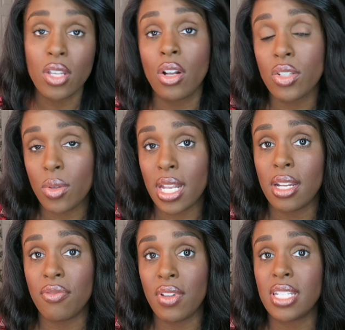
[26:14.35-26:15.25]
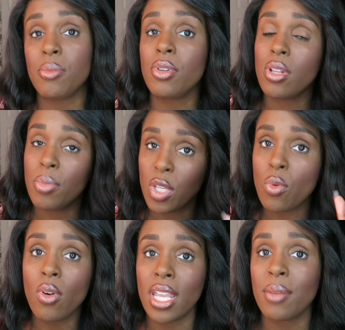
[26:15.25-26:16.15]
You can also get it at Fenty Beauty, but you
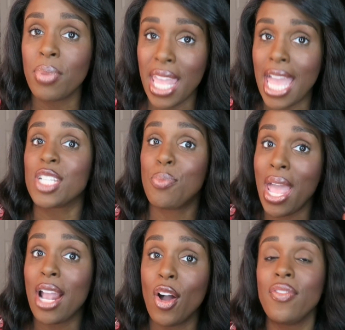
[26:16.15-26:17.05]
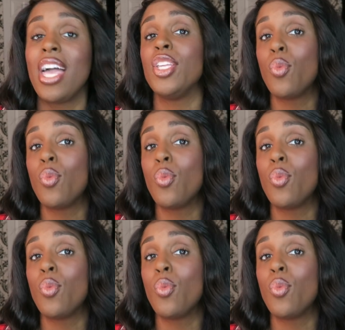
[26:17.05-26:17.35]
won't get cash back back on that.